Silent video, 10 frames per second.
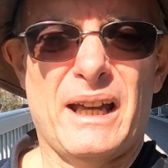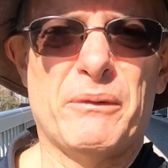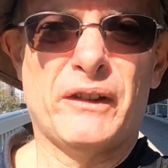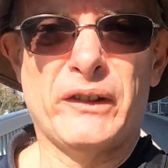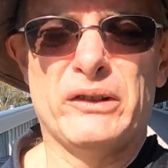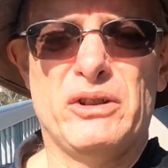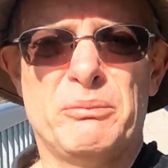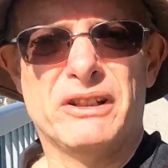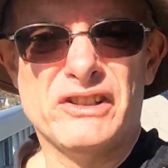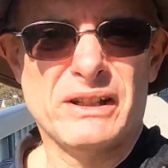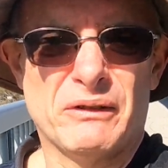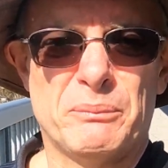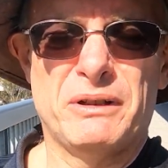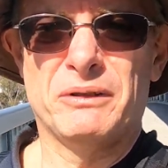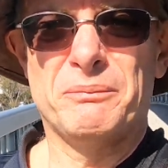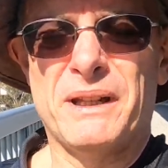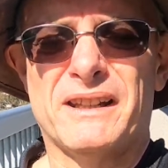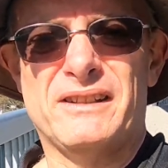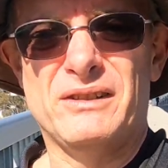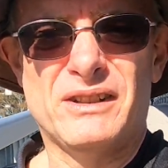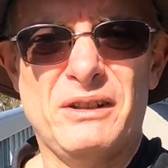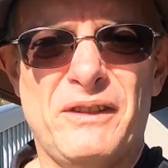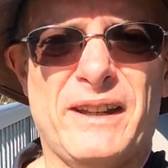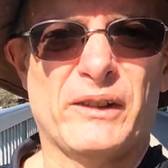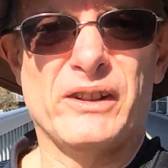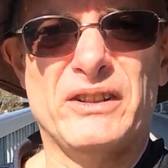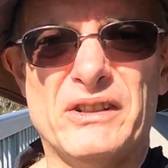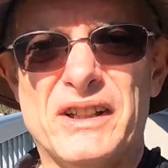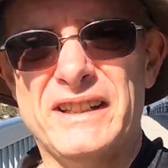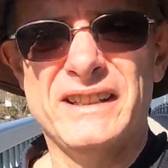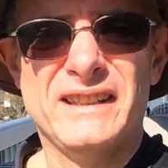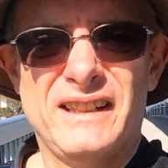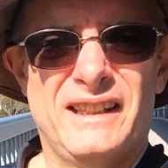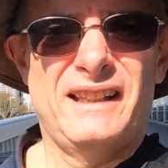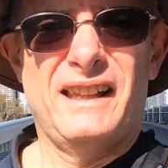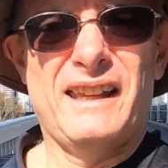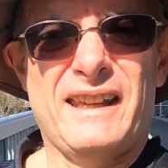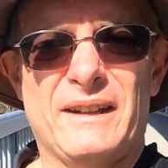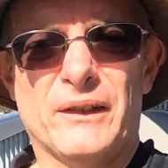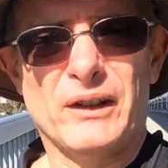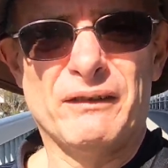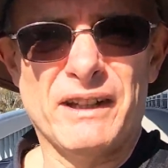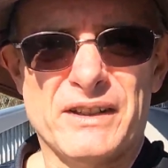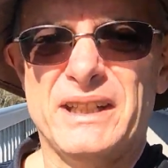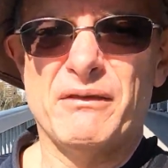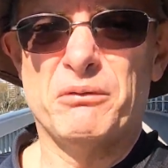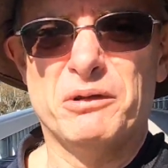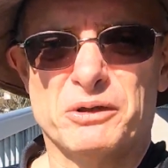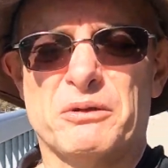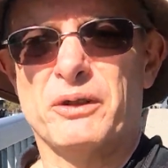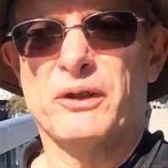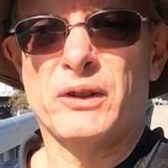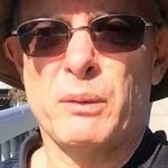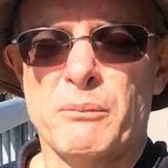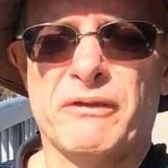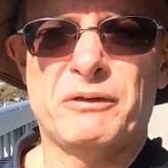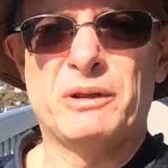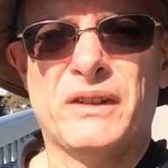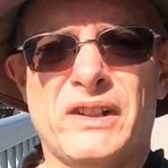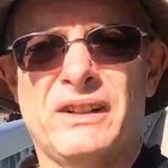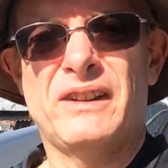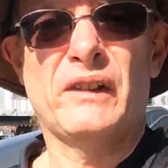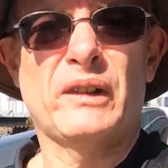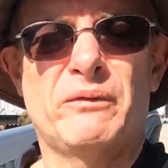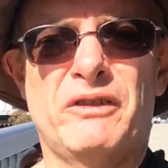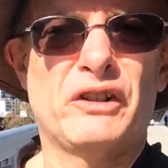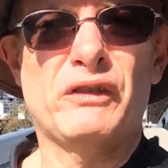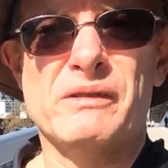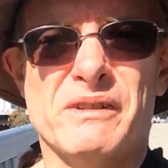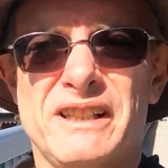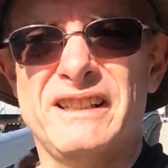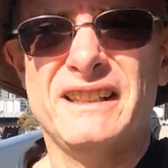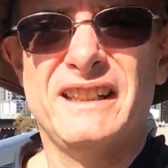This is a new bridge that was built back in 2009, and I've actually never walked across this one before, so this is a first for me.